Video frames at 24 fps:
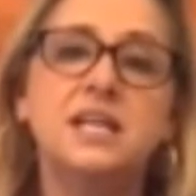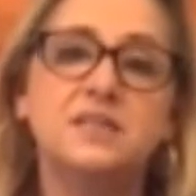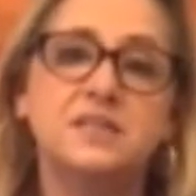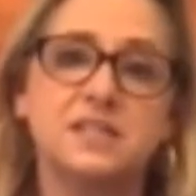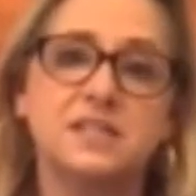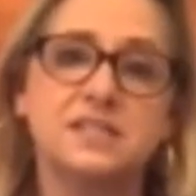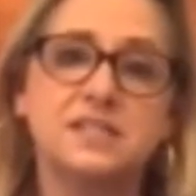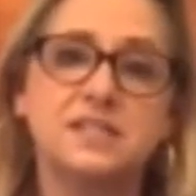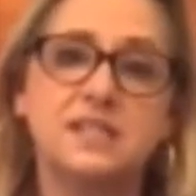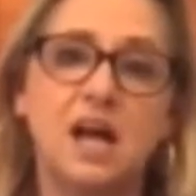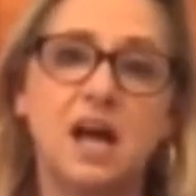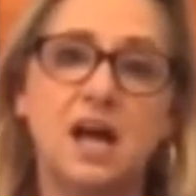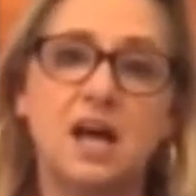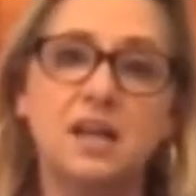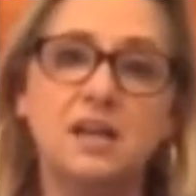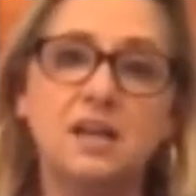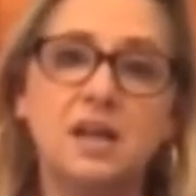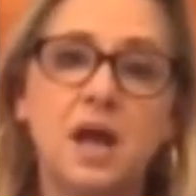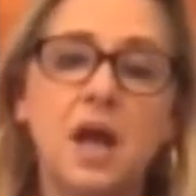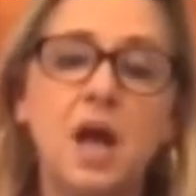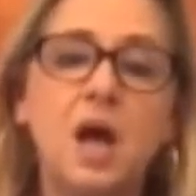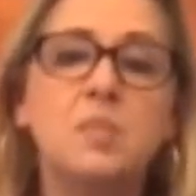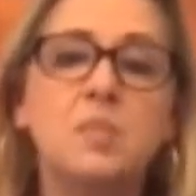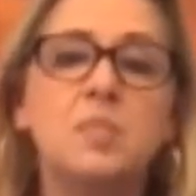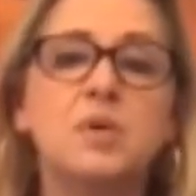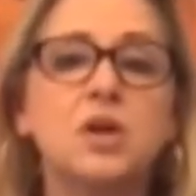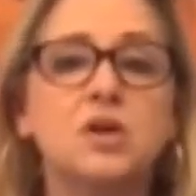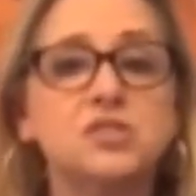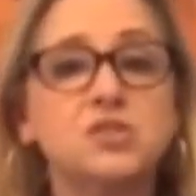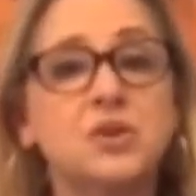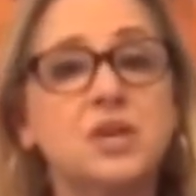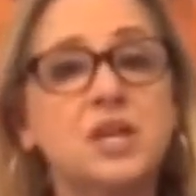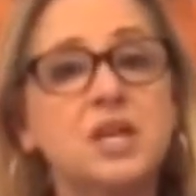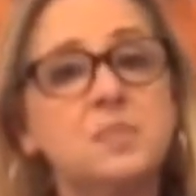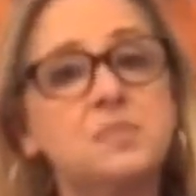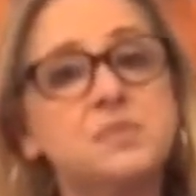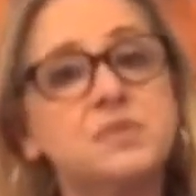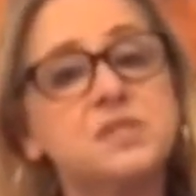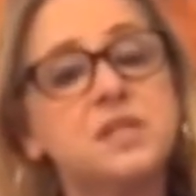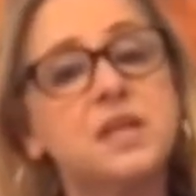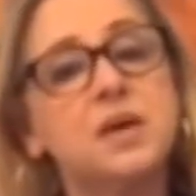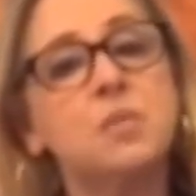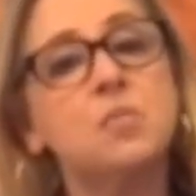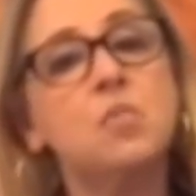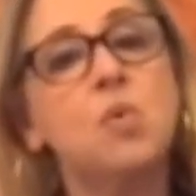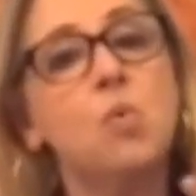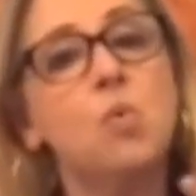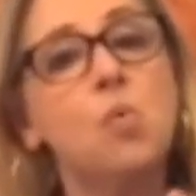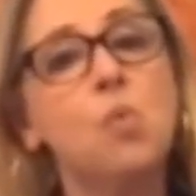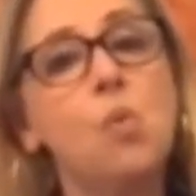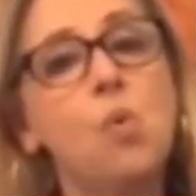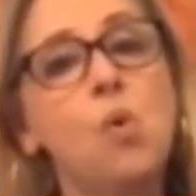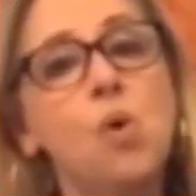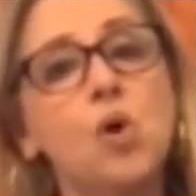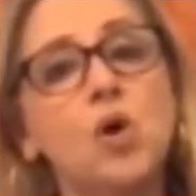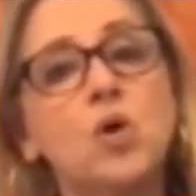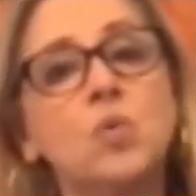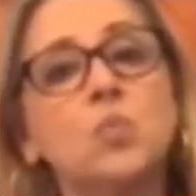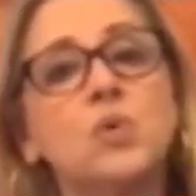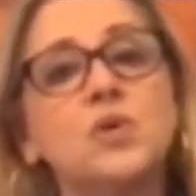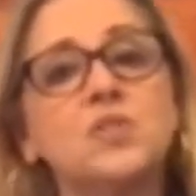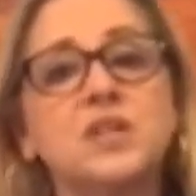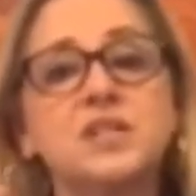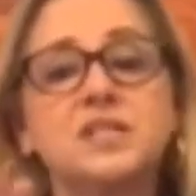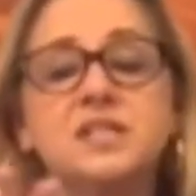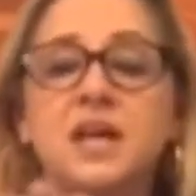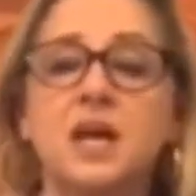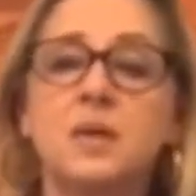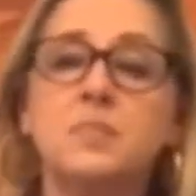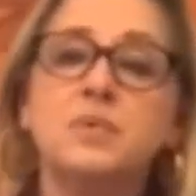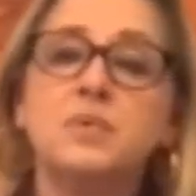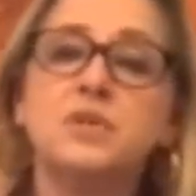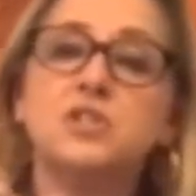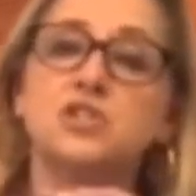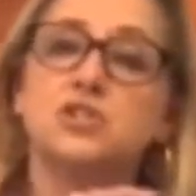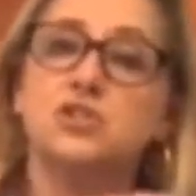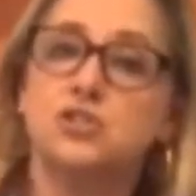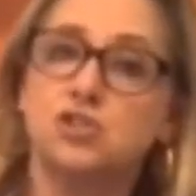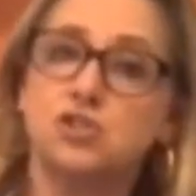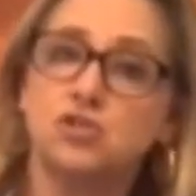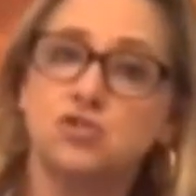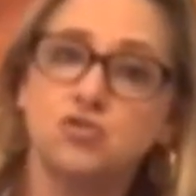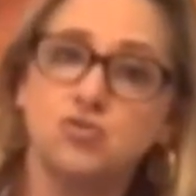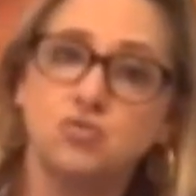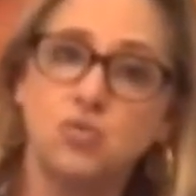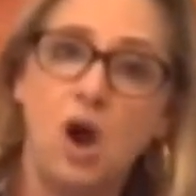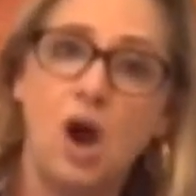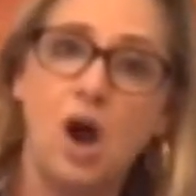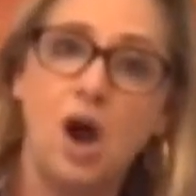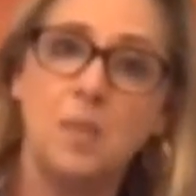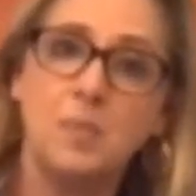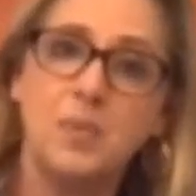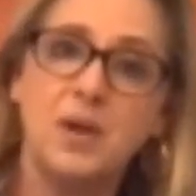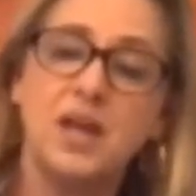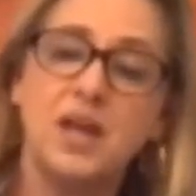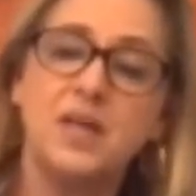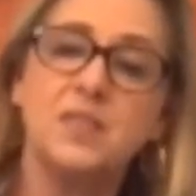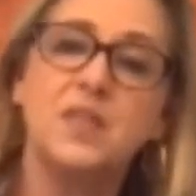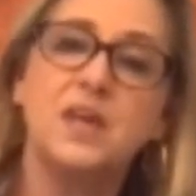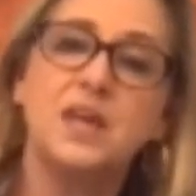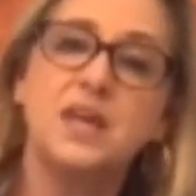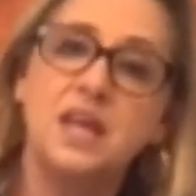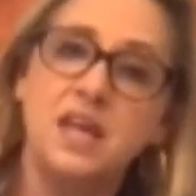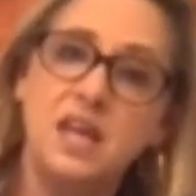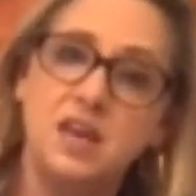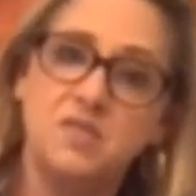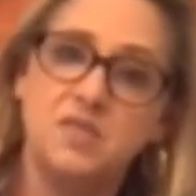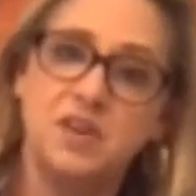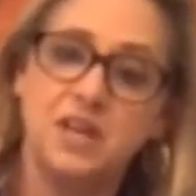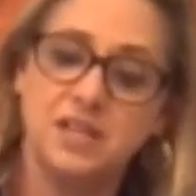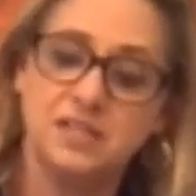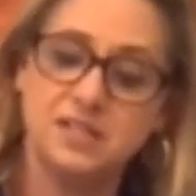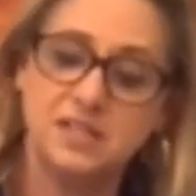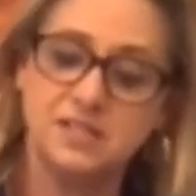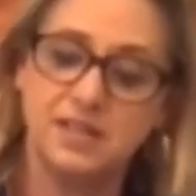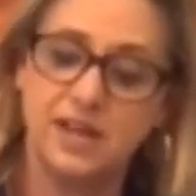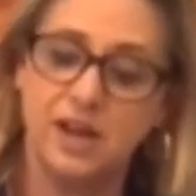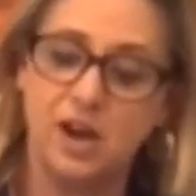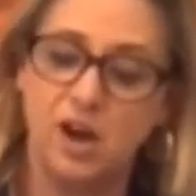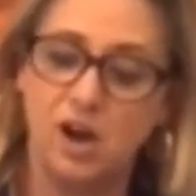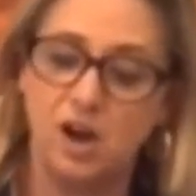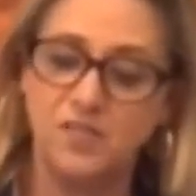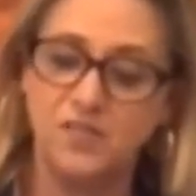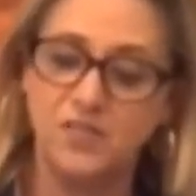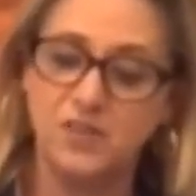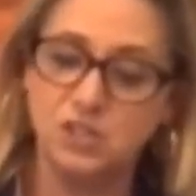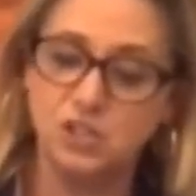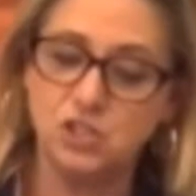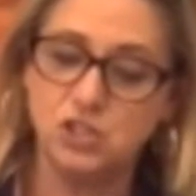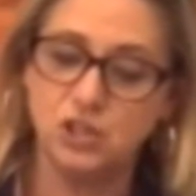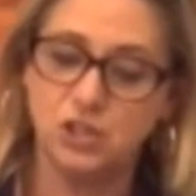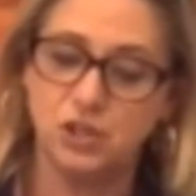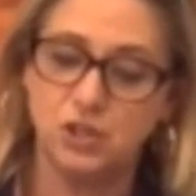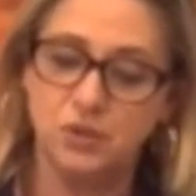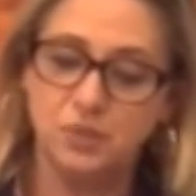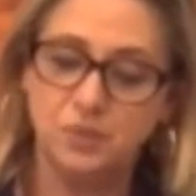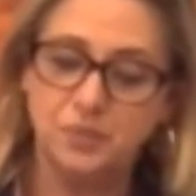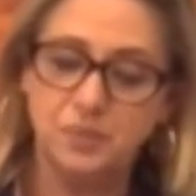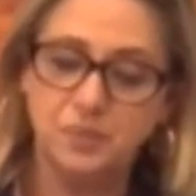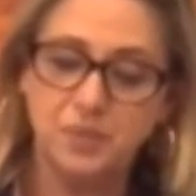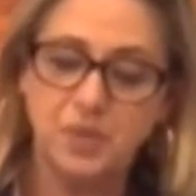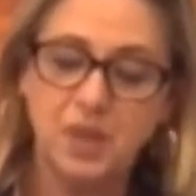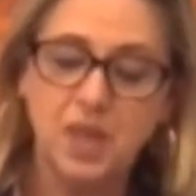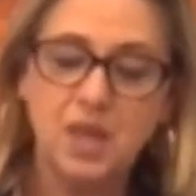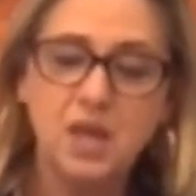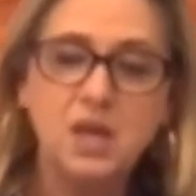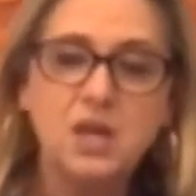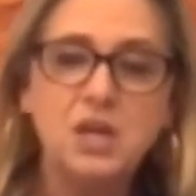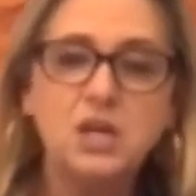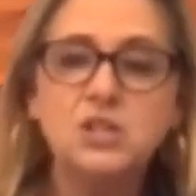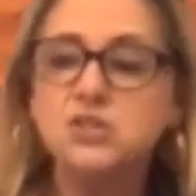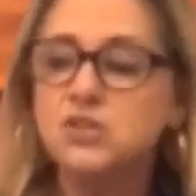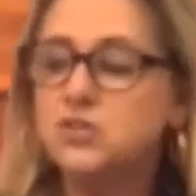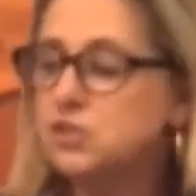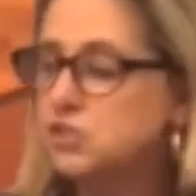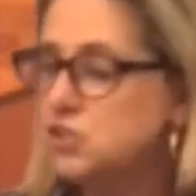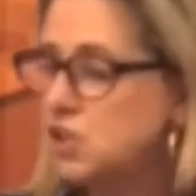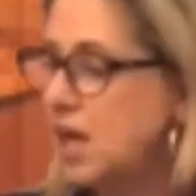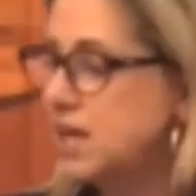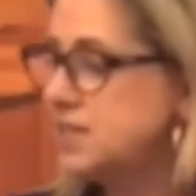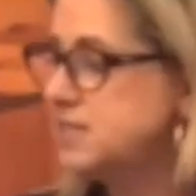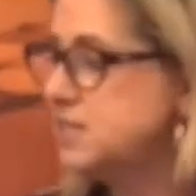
sun. It also keeps them warm when the temperatures drop in the evenings, as they often do. So there's lots of